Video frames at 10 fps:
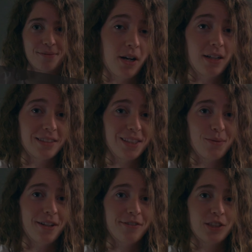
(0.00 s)
Honestly,
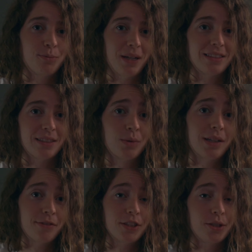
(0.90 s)
whatever is best and
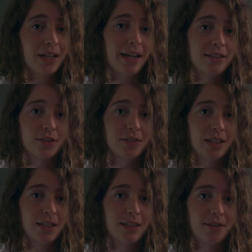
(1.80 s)
whatever you guys are really
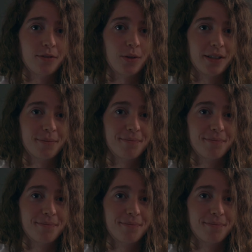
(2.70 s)
looking for.